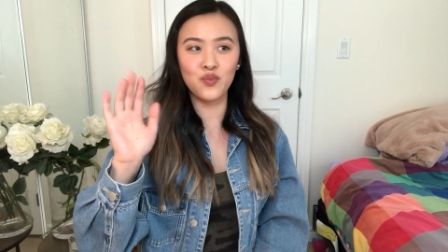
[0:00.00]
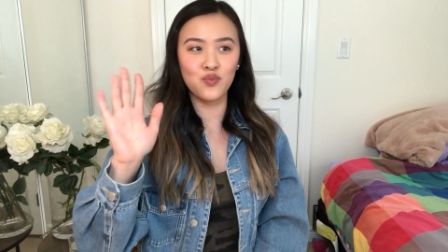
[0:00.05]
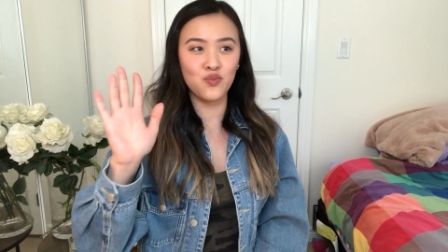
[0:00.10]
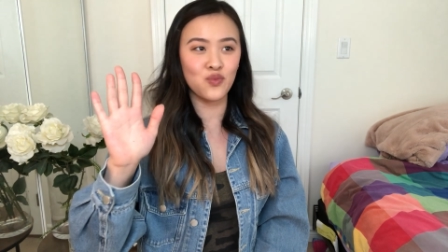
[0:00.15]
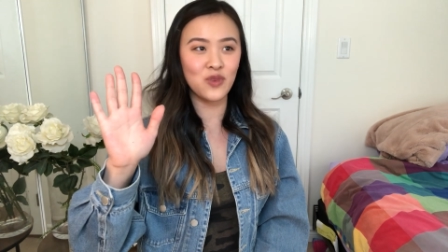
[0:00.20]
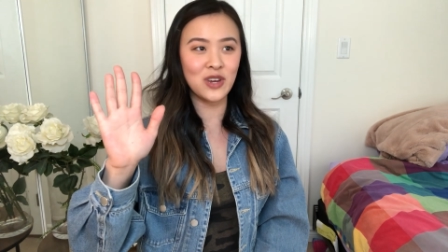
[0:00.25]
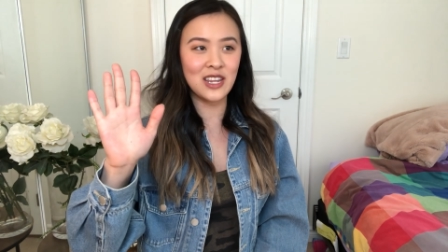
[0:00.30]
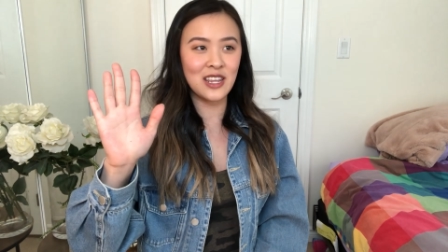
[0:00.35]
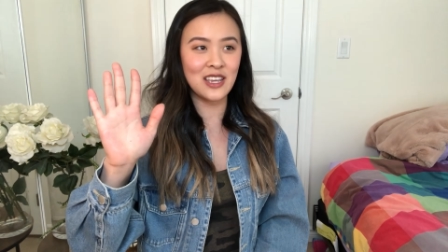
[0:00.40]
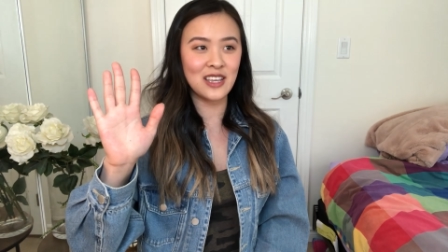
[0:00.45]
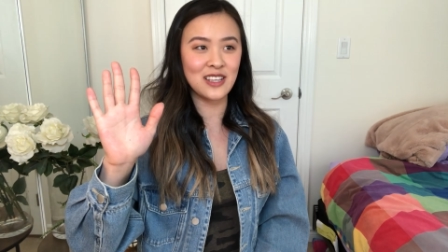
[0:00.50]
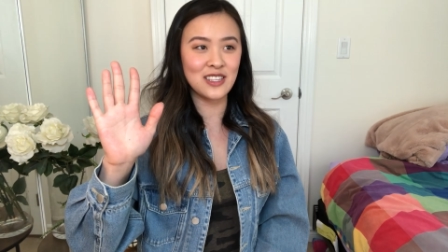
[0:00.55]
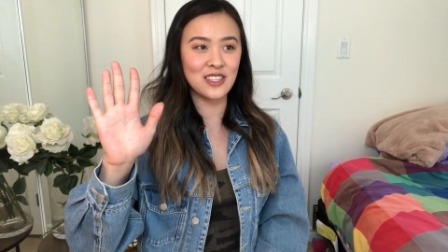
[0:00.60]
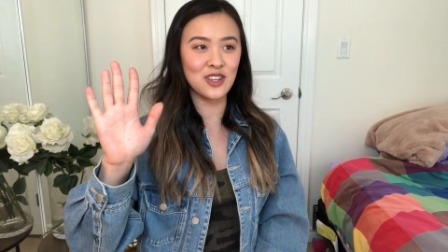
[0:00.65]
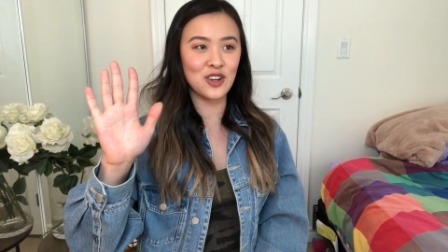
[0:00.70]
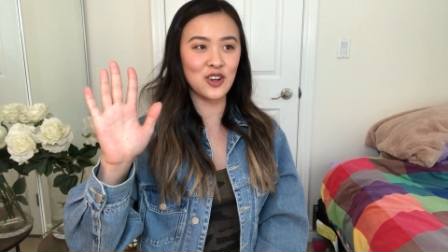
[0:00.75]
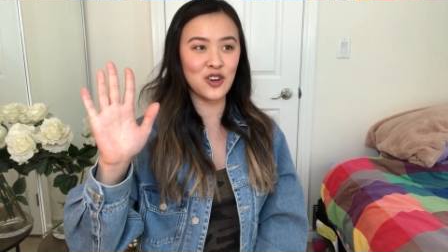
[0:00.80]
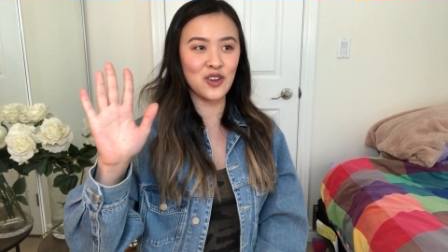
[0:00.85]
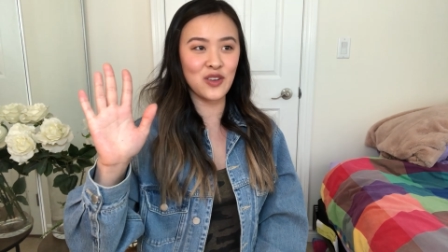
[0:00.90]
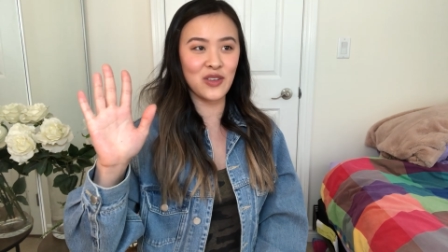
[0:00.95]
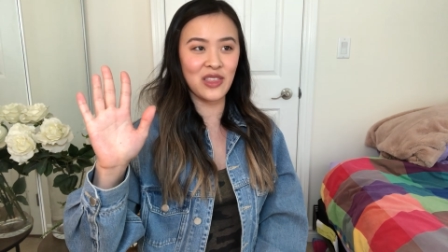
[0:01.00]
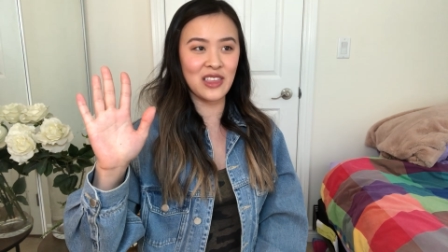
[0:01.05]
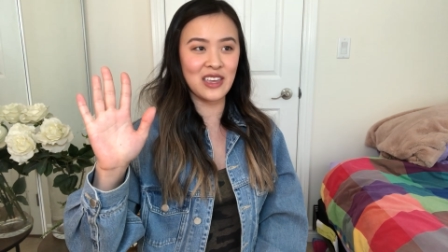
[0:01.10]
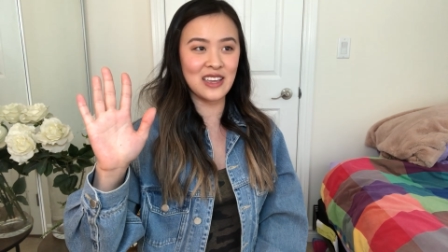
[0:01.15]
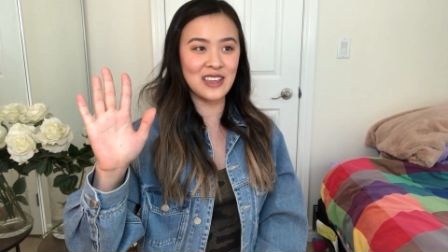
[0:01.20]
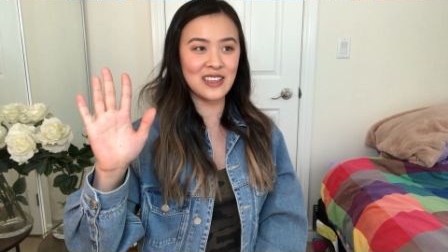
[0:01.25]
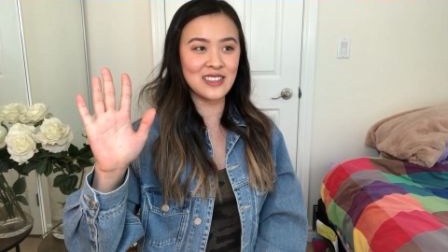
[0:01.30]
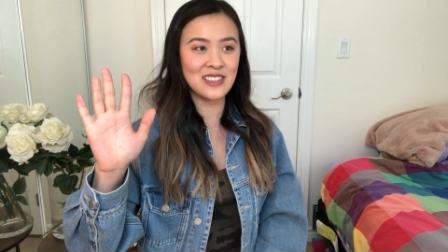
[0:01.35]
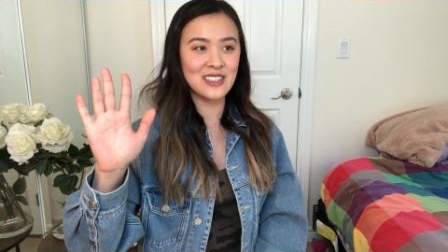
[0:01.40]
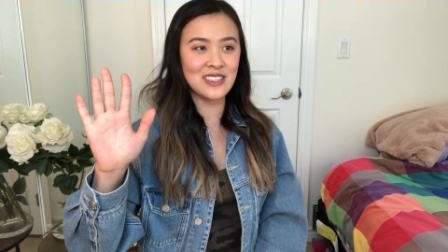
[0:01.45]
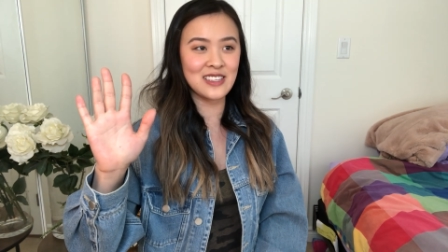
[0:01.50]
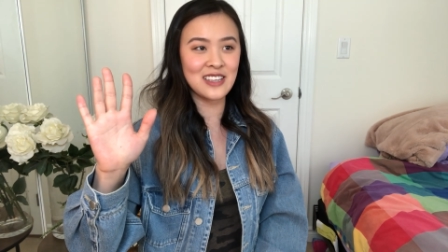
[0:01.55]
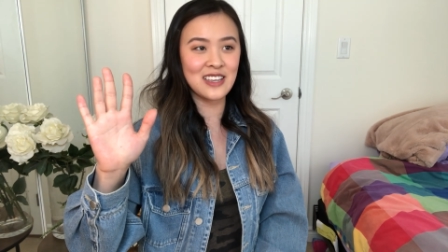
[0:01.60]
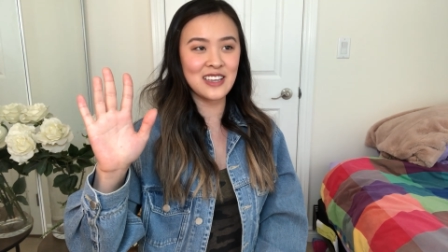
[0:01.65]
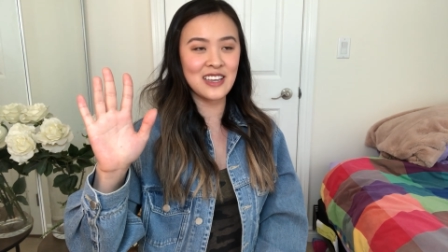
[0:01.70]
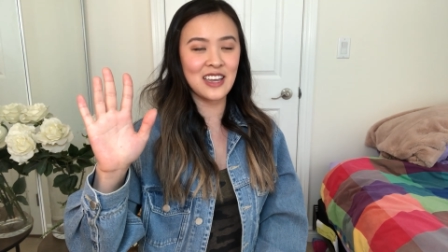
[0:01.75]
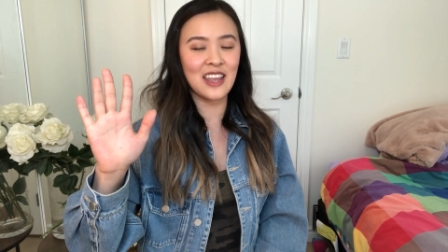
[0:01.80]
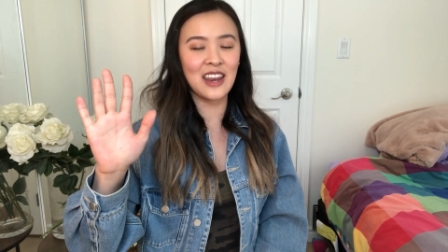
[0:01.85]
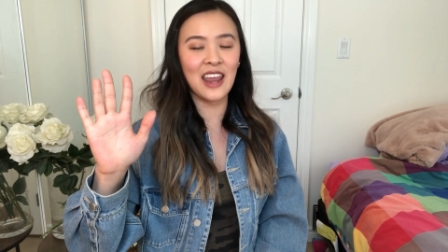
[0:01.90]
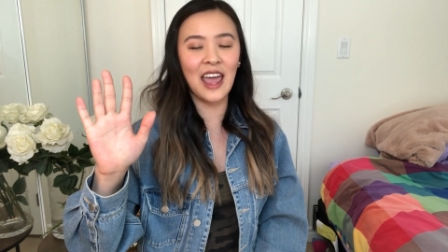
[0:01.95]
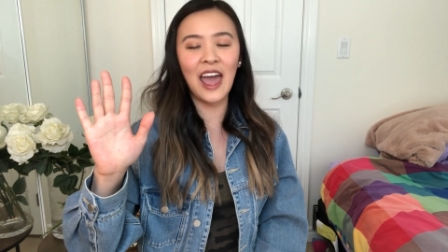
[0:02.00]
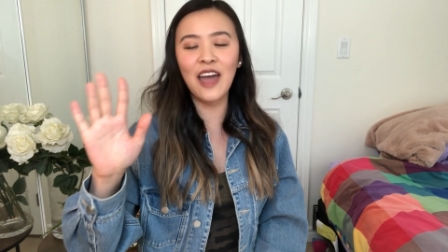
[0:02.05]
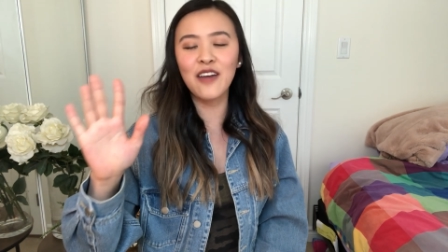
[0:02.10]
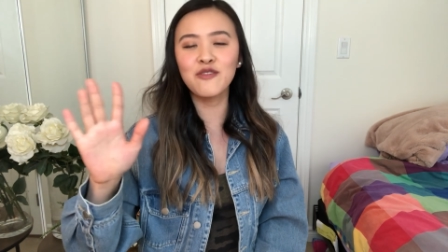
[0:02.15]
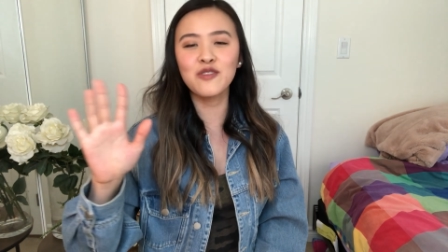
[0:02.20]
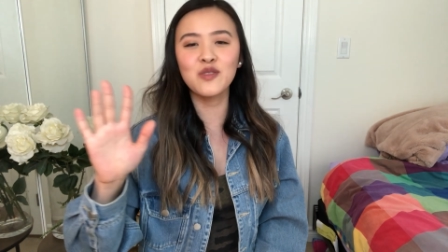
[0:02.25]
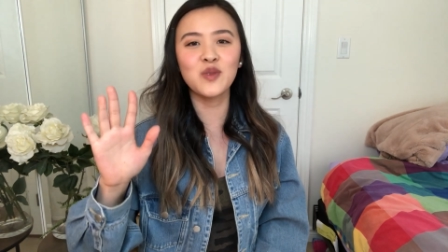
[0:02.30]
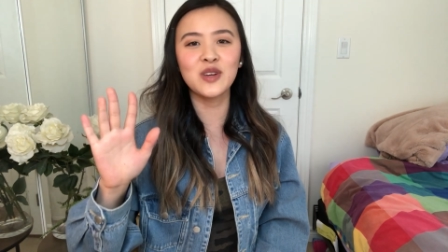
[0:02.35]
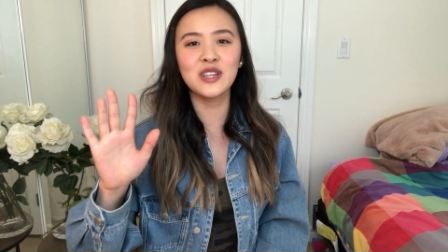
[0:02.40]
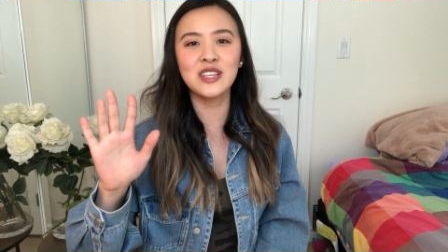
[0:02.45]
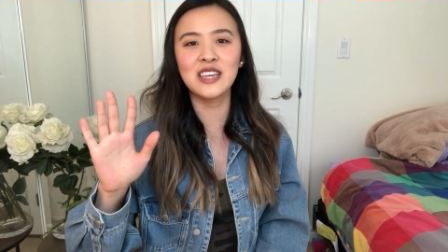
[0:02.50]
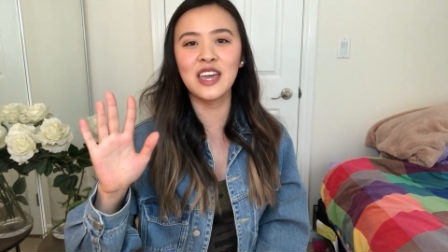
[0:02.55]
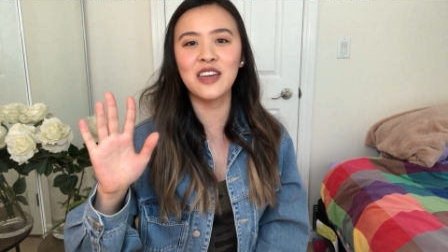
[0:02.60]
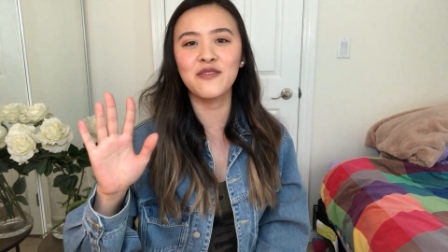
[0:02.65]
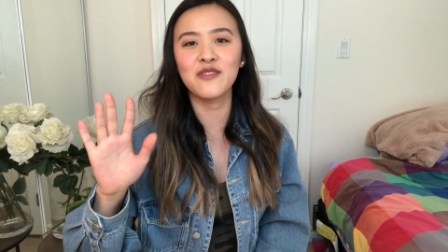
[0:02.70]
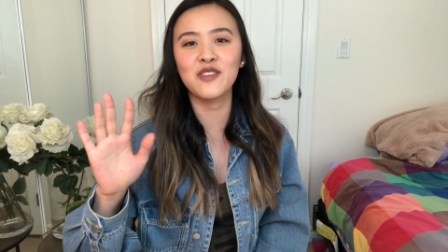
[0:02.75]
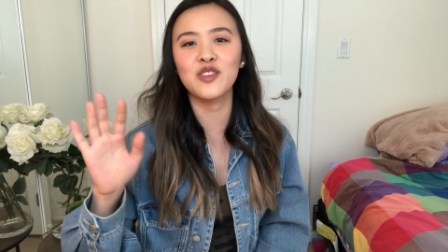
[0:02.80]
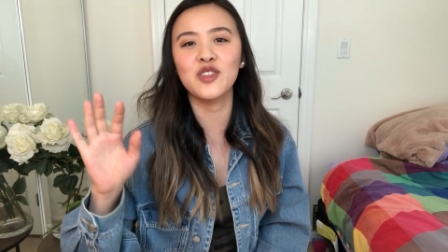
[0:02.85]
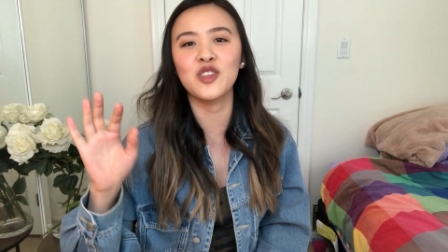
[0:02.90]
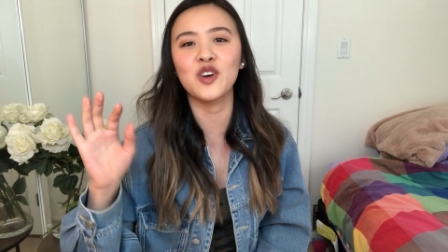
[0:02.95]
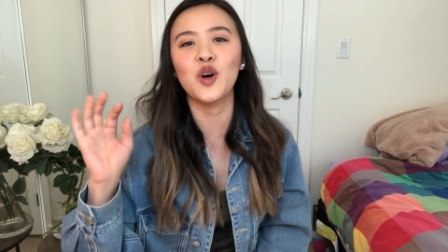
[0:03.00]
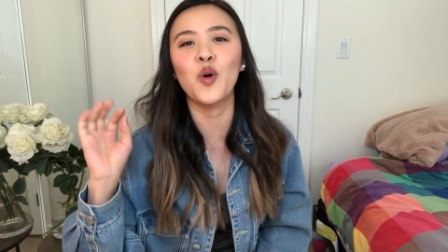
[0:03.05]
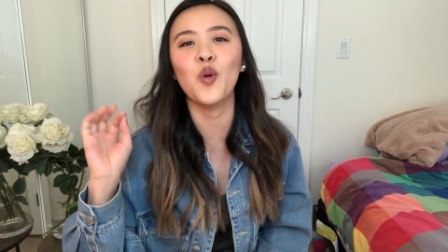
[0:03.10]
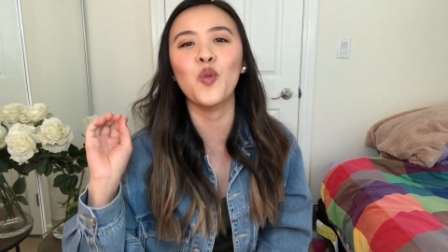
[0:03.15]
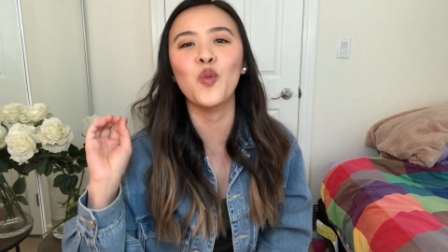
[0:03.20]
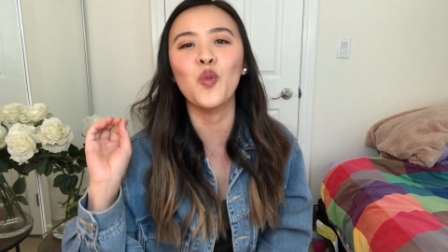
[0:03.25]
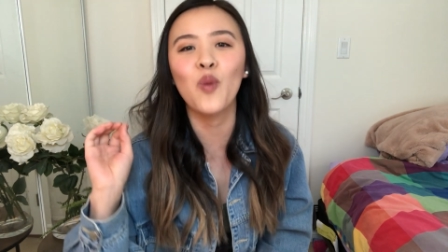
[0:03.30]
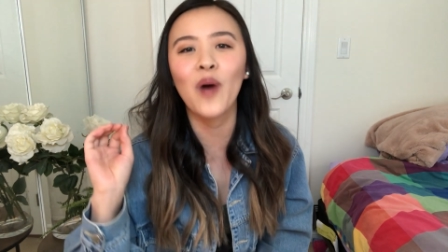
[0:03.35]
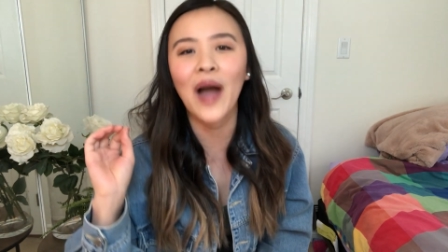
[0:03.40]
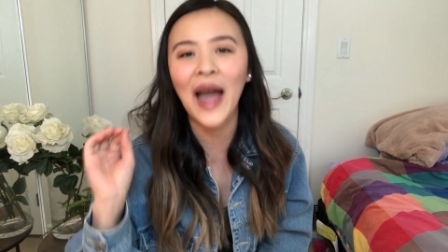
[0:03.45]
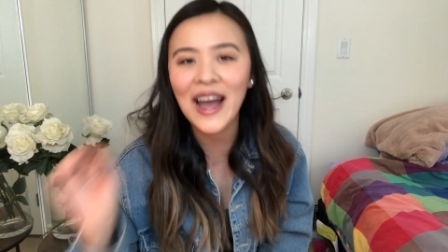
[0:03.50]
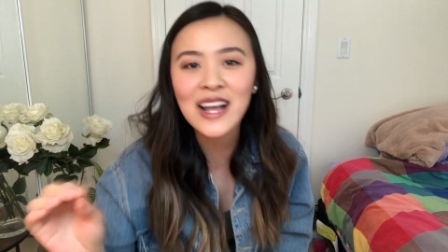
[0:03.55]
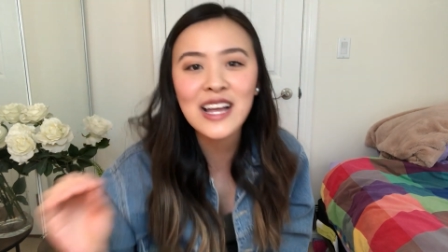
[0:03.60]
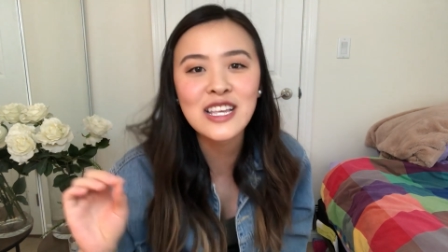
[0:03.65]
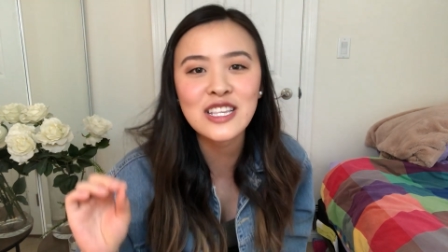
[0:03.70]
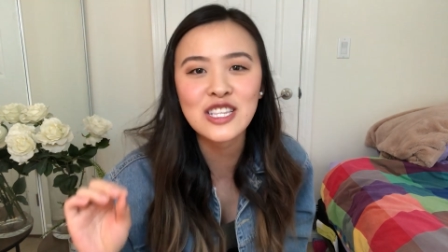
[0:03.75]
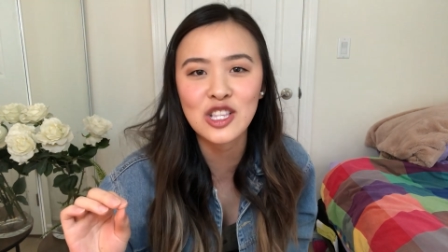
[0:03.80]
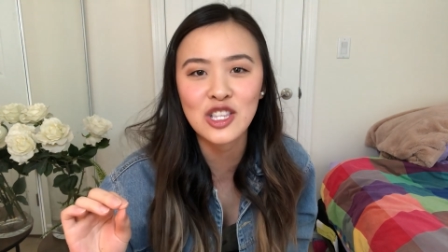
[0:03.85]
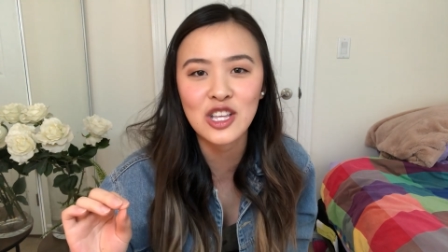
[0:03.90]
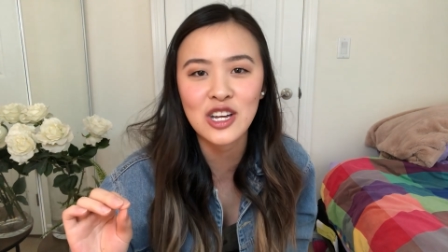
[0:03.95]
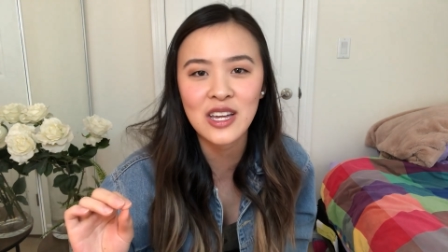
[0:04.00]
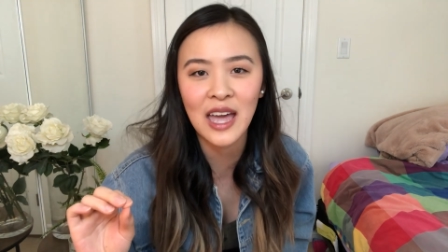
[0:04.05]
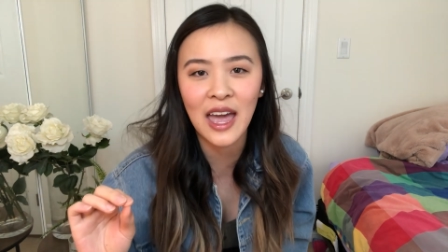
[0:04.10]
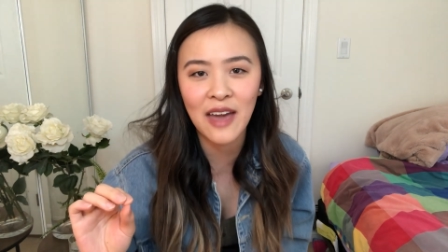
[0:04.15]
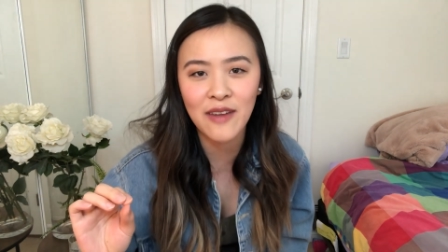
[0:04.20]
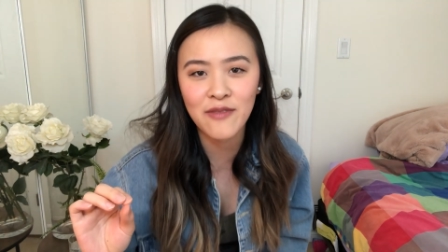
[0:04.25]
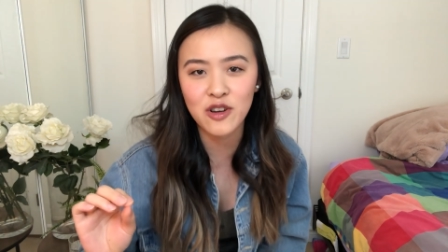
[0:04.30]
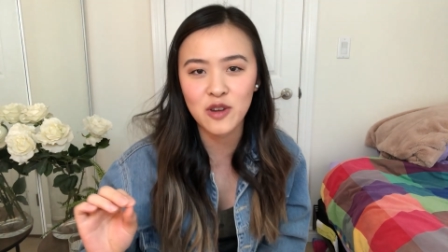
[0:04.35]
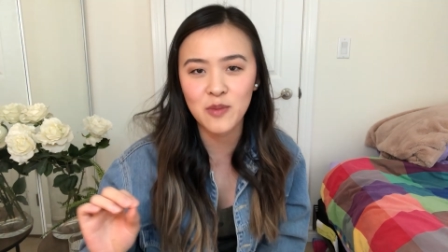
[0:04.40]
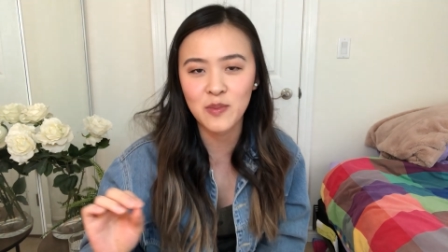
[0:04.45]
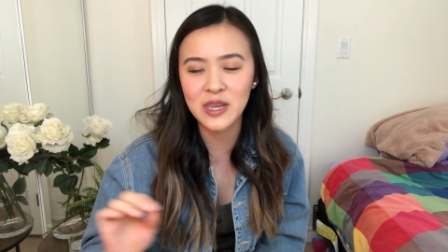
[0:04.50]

"Greetings, Earthlings." And everyone gave her the wackest look ever,